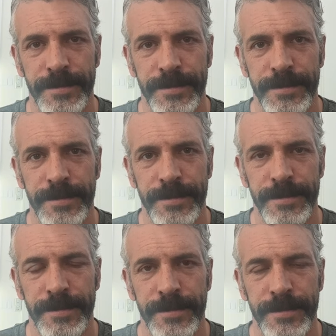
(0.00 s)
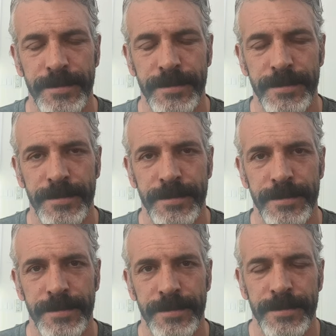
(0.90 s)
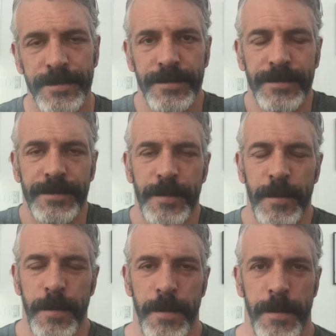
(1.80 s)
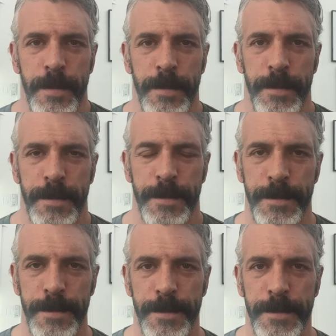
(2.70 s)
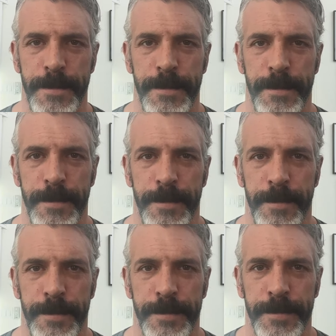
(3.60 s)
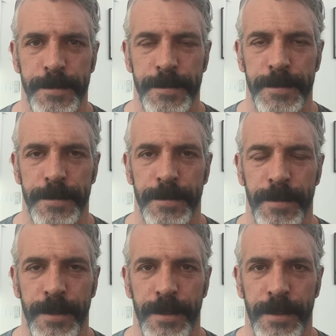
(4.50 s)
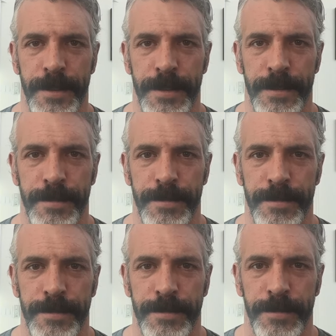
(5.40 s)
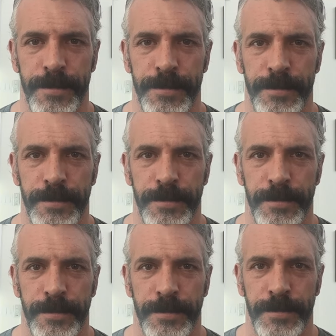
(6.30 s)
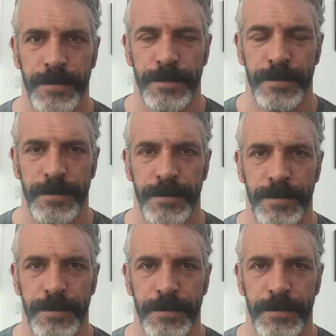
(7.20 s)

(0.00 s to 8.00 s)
This person isn't speaking.